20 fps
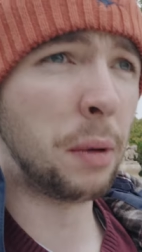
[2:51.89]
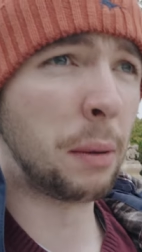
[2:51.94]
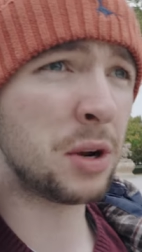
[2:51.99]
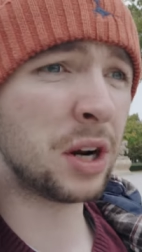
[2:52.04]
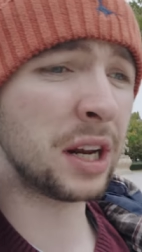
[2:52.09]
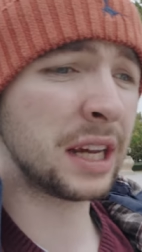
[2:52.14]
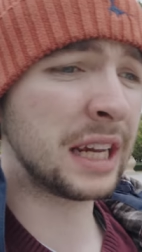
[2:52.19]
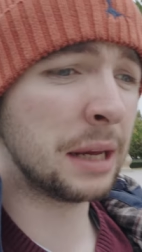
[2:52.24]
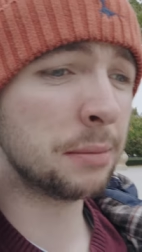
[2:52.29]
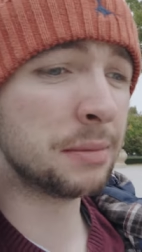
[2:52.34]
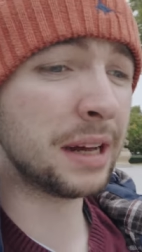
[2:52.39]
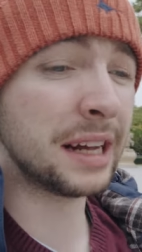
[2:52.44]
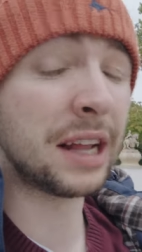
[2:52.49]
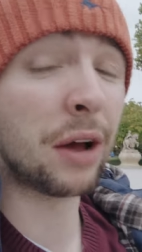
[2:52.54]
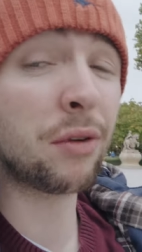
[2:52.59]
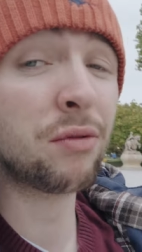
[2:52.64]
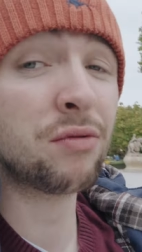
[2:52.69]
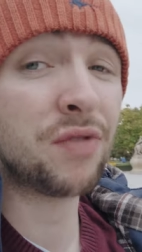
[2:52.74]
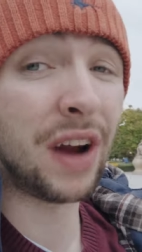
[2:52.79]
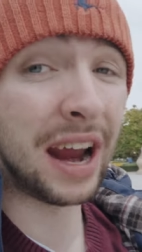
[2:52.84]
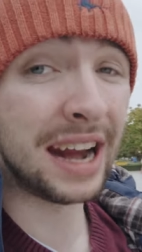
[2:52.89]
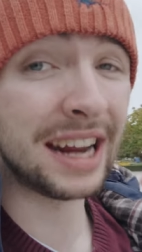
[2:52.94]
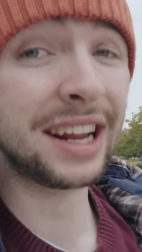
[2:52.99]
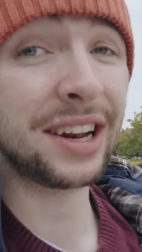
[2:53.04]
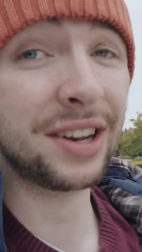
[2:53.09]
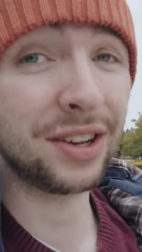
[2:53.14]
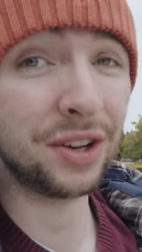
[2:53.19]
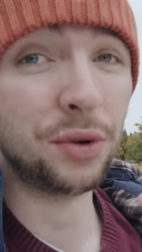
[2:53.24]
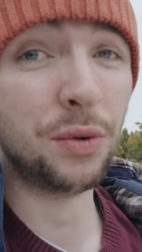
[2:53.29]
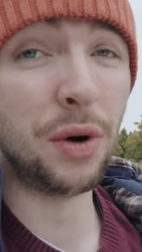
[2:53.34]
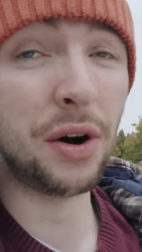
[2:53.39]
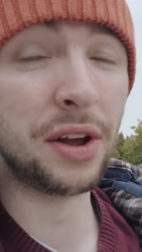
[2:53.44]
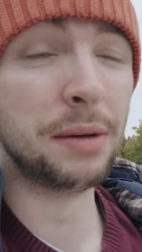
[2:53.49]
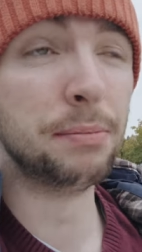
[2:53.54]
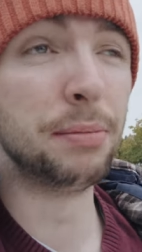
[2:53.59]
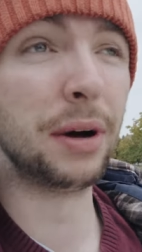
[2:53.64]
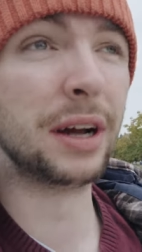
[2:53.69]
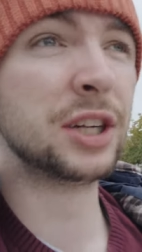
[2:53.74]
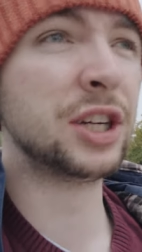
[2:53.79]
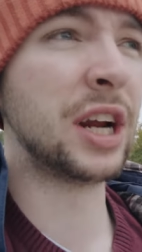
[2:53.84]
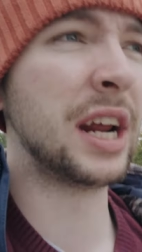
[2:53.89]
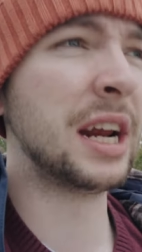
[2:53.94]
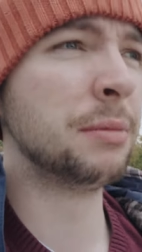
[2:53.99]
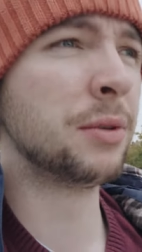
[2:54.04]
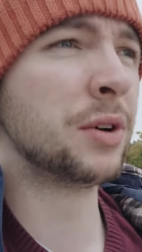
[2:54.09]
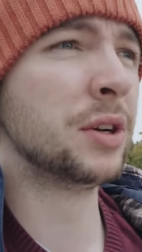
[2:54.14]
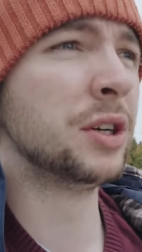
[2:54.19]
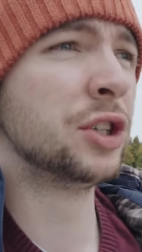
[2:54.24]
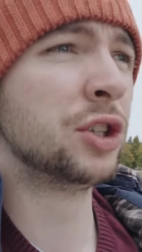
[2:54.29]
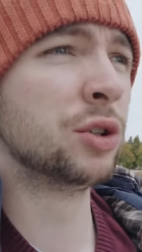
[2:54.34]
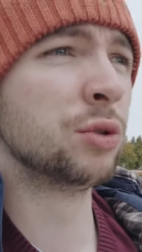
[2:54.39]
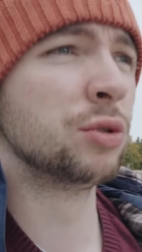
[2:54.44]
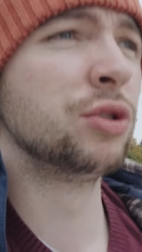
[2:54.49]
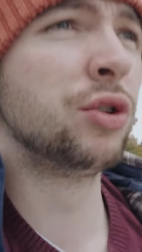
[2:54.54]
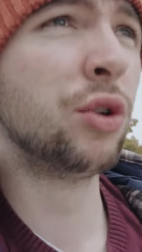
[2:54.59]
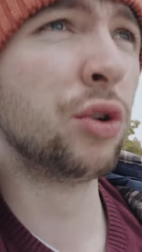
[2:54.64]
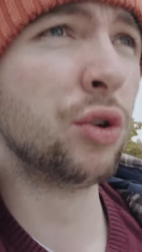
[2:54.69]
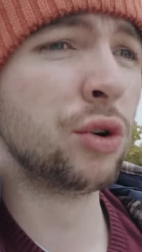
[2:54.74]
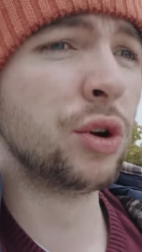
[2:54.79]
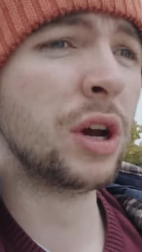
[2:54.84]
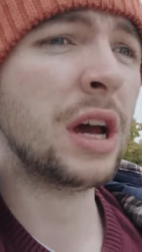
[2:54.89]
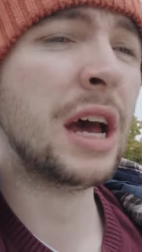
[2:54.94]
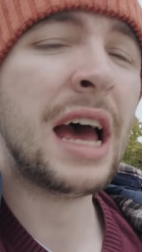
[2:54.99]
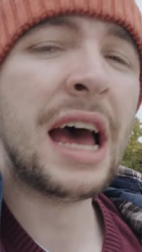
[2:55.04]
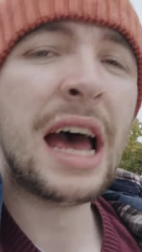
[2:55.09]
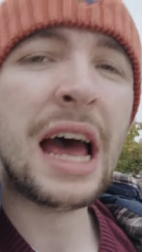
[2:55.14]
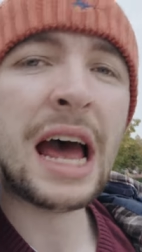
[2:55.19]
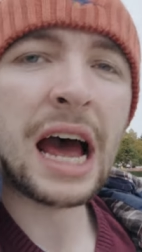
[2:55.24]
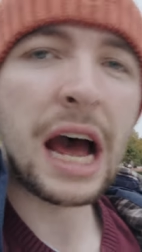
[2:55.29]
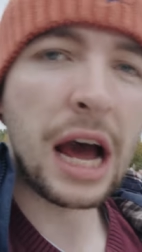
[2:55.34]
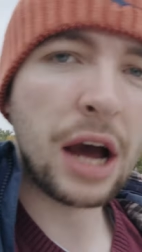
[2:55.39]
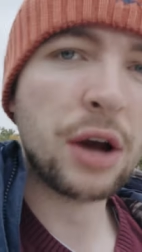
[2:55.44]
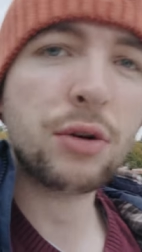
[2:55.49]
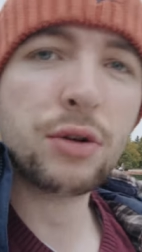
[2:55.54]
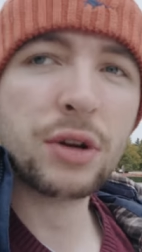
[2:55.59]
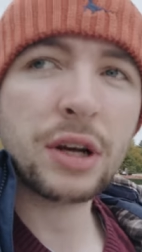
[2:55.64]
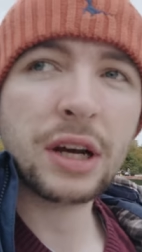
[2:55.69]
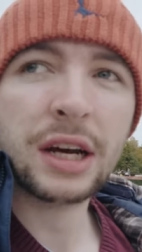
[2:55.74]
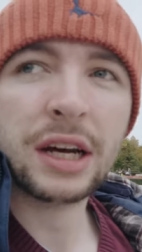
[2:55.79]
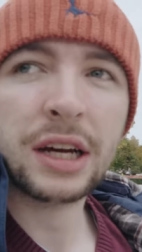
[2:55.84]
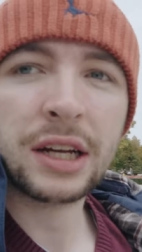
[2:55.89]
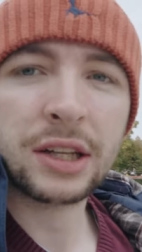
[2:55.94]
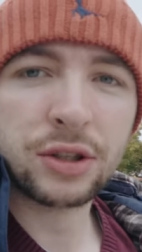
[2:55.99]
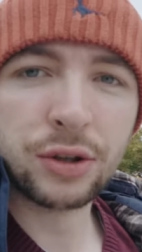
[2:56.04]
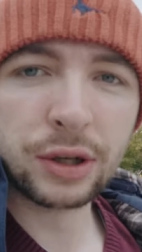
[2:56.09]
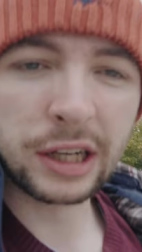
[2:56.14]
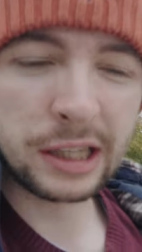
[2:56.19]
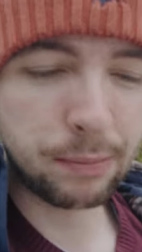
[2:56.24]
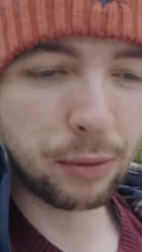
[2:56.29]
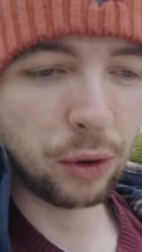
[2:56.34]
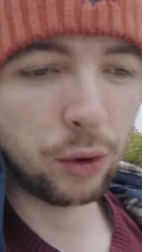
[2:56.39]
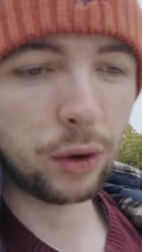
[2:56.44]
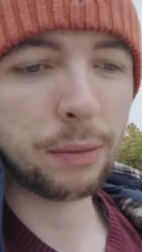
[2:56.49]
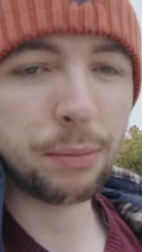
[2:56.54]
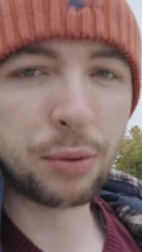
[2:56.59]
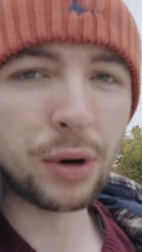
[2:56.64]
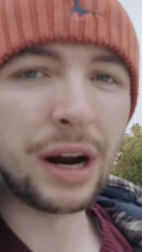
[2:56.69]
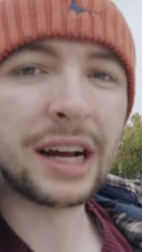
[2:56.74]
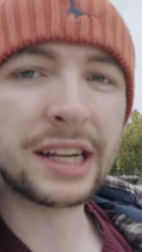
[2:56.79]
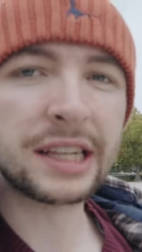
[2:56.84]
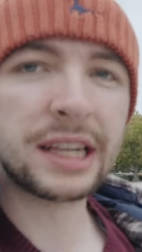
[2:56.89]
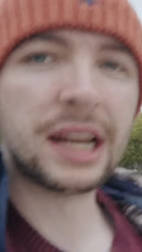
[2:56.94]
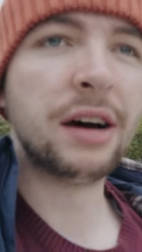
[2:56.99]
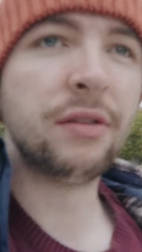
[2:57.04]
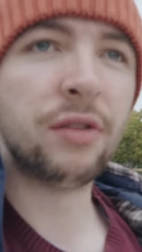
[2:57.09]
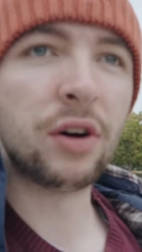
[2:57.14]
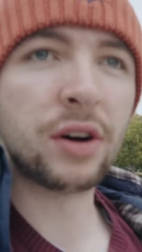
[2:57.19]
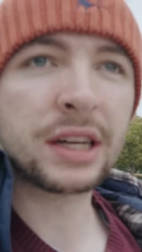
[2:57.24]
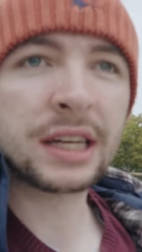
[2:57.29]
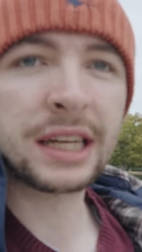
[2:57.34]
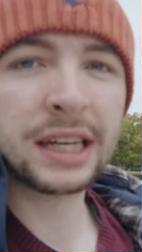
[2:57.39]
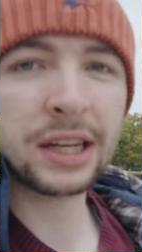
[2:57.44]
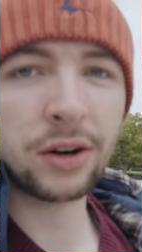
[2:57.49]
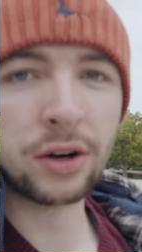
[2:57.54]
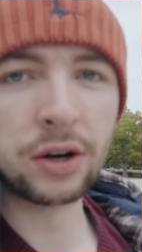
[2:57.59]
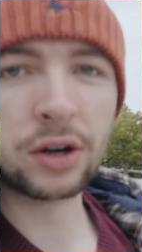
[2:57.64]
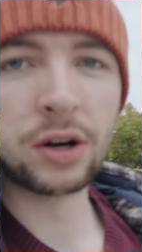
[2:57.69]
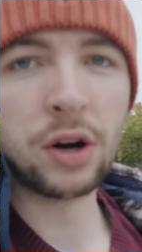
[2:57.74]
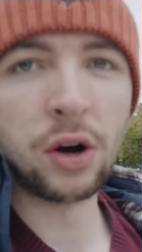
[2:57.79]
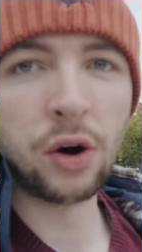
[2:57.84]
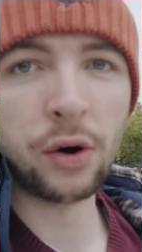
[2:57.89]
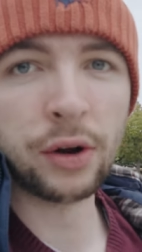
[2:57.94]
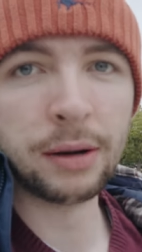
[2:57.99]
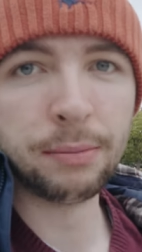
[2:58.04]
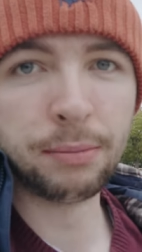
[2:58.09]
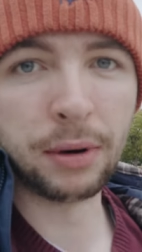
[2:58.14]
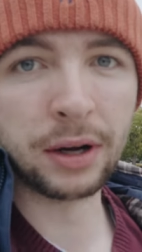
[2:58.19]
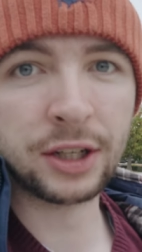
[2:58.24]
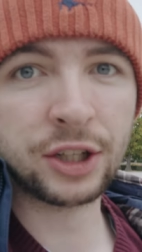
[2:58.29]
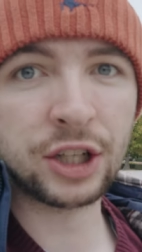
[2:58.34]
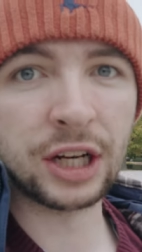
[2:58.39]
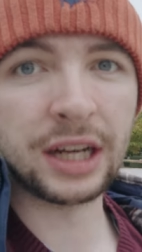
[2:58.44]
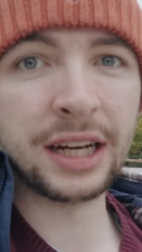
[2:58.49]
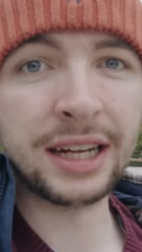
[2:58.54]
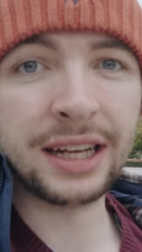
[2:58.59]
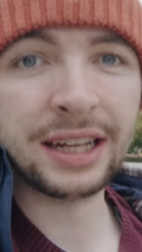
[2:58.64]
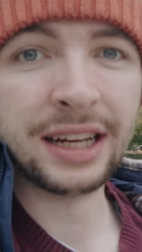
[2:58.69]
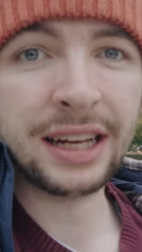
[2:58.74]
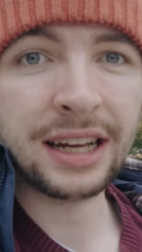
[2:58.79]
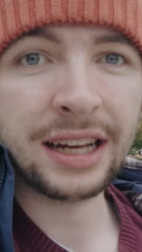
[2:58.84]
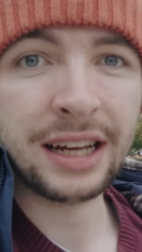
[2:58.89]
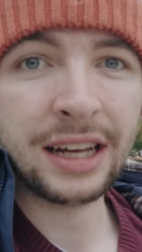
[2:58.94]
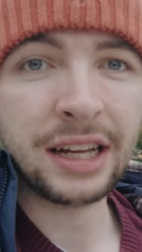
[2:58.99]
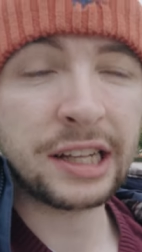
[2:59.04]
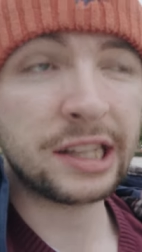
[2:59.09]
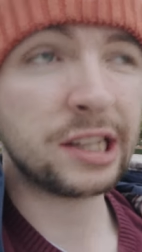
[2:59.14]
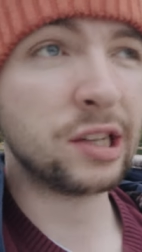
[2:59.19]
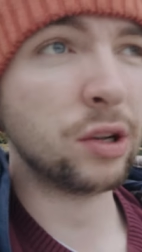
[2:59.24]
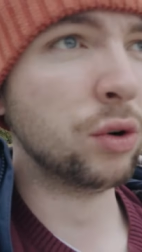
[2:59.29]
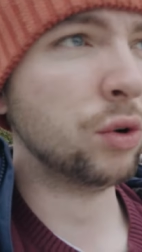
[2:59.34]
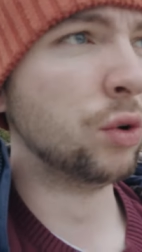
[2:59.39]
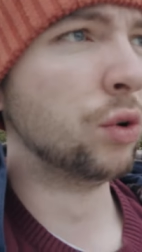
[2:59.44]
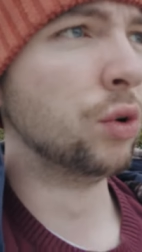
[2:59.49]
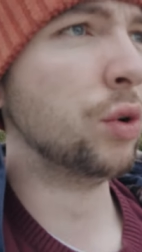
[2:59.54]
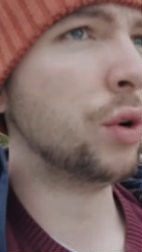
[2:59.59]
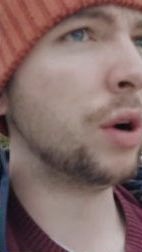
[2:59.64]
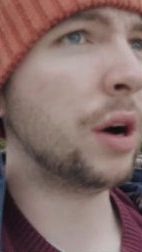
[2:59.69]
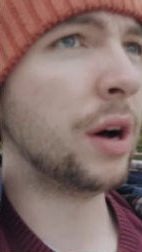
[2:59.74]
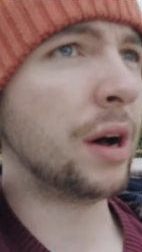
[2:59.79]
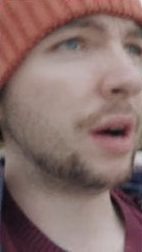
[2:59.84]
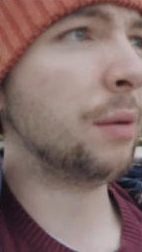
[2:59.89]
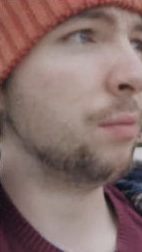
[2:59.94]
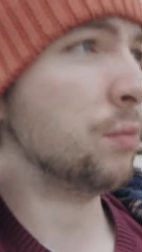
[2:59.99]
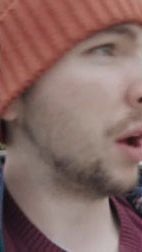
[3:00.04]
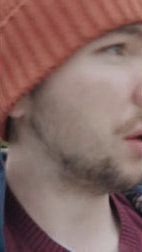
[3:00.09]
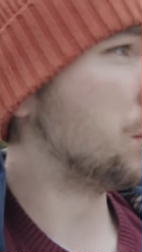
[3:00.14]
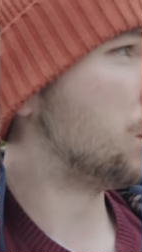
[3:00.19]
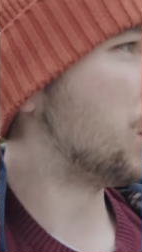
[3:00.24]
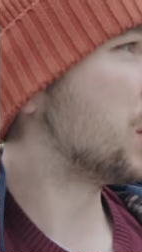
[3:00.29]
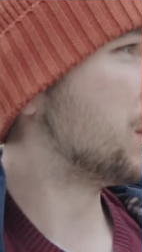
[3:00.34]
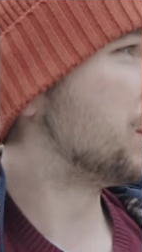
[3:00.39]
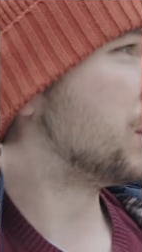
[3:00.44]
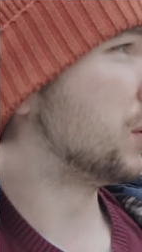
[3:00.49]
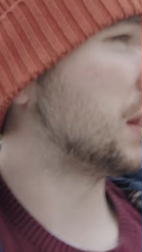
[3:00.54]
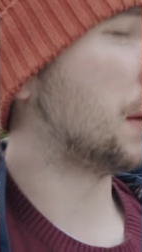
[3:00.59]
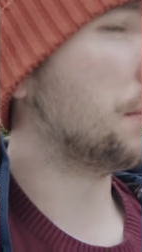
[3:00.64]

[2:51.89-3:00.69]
I'm trying to keep this very low on a budget, and I'm going to show you how to explore Bratislava here on a budget. So I'm now walking through